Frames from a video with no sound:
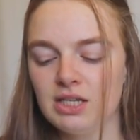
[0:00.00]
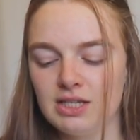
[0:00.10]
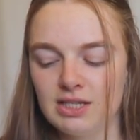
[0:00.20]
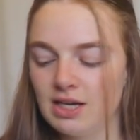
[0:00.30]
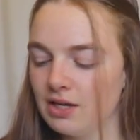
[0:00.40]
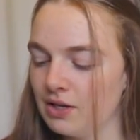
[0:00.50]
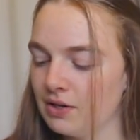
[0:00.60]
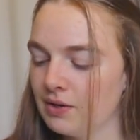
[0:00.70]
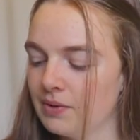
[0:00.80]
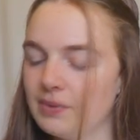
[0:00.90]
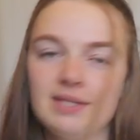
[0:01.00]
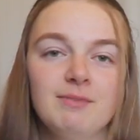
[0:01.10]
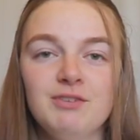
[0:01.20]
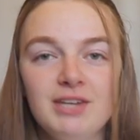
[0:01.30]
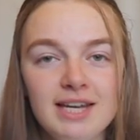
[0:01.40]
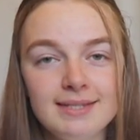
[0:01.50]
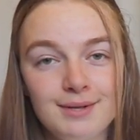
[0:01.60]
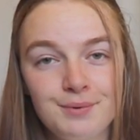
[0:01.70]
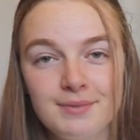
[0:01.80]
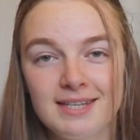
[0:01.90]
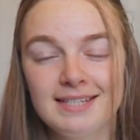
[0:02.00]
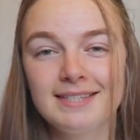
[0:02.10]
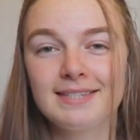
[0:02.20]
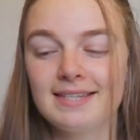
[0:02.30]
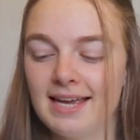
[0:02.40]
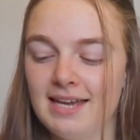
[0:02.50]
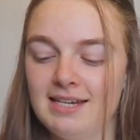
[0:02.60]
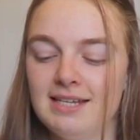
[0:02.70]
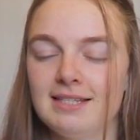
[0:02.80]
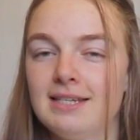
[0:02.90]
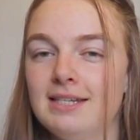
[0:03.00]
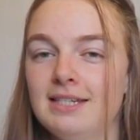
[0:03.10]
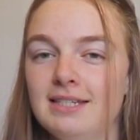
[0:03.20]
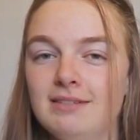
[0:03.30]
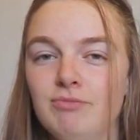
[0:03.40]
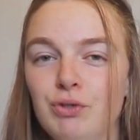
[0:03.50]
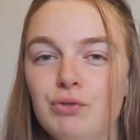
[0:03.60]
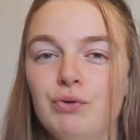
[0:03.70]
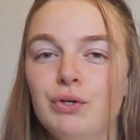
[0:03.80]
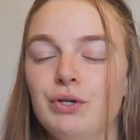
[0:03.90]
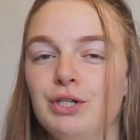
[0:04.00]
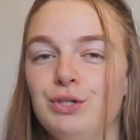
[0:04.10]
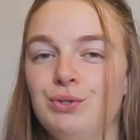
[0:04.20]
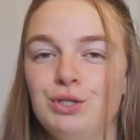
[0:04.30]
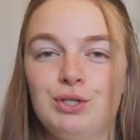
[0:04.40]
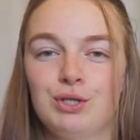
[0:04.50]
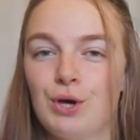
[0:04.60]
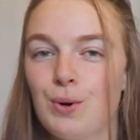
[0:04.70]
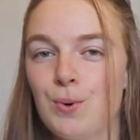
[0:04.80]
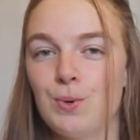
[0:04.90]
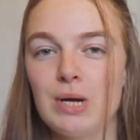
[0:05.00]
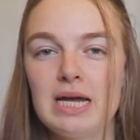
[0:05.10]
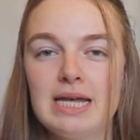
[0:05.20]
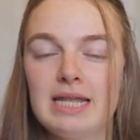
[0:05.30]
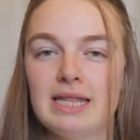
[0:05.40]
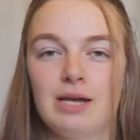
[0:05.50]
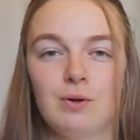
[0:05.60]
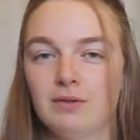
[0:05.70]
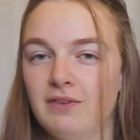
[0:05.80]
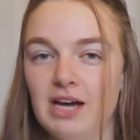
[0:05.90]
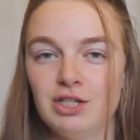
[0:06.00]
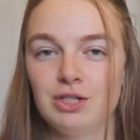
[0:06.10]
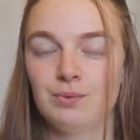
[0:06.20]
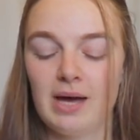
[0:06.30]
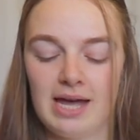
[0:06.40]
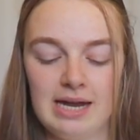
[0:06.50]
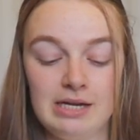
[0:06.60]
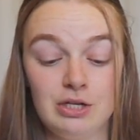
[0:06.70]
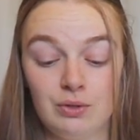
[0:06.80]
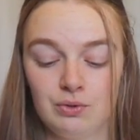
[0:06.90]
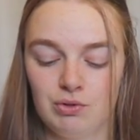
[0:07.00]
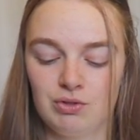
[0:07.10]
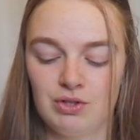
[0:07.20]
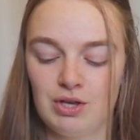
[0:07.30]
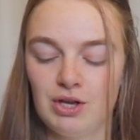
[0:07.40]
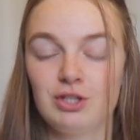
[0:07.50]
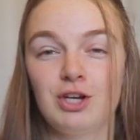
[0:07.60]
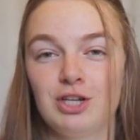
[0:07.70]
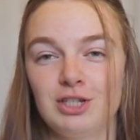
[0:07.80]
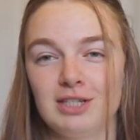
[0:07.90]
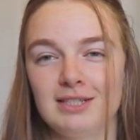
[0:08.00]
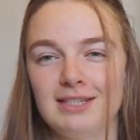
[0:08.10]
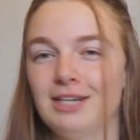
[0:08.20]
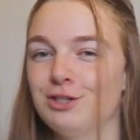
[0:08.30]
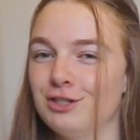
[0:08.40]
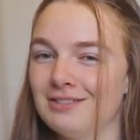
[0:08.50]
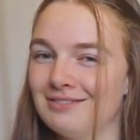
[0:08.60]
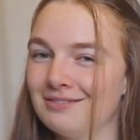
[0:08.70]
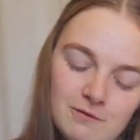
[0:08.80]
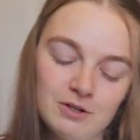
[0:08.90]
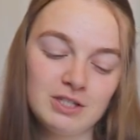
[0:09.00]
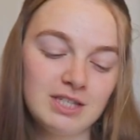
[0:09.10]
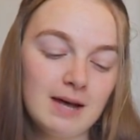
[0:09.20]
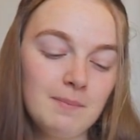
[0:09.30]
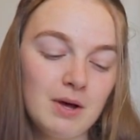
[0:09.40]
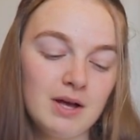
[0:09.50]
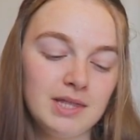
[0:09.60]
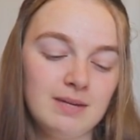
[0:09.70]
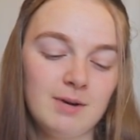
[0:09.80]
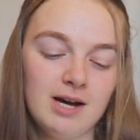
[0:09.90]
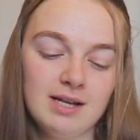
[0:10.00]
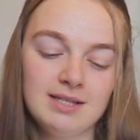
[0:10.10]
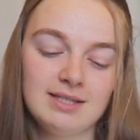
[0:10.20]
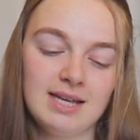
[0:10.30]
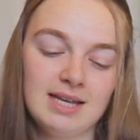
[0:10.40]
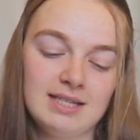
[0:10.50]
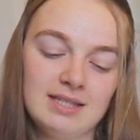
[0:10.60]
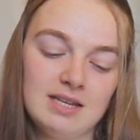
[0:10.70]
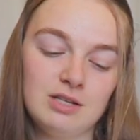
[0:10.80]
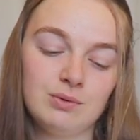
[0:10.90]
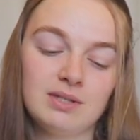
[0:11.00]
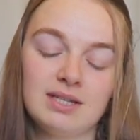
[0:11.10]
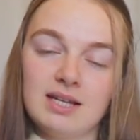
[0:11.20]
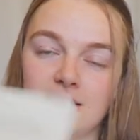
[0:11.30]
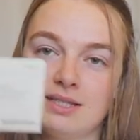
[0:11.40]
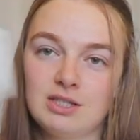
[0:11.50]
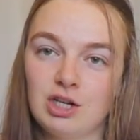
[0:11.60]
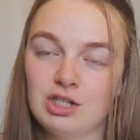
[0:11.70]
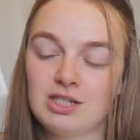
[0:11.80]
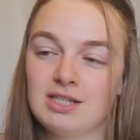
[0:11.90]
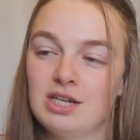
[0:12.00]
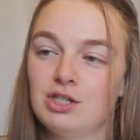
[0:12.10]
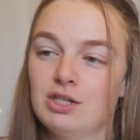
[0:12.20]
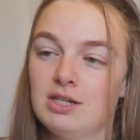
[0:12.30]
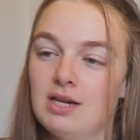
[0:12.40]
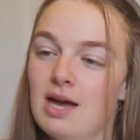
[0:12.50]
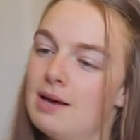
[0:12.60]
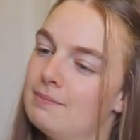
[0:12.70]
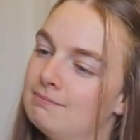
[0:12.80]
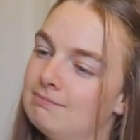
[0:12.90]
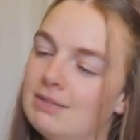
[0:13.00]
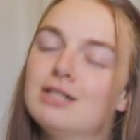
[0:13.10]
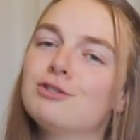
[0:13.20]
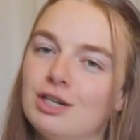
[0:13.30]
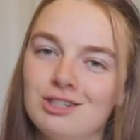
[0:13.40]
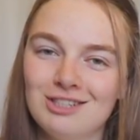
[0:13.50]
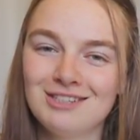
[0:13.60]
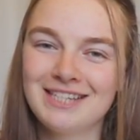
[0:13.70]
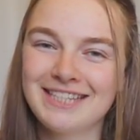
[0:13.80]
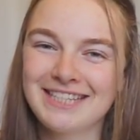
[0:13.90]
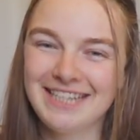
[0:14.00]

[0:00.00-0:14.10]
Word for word: Does some of you guys own this, and is it useful, or do you just go the old-fashioned way and don't use the charging station. First up on the box is the DualSense charging station instructions.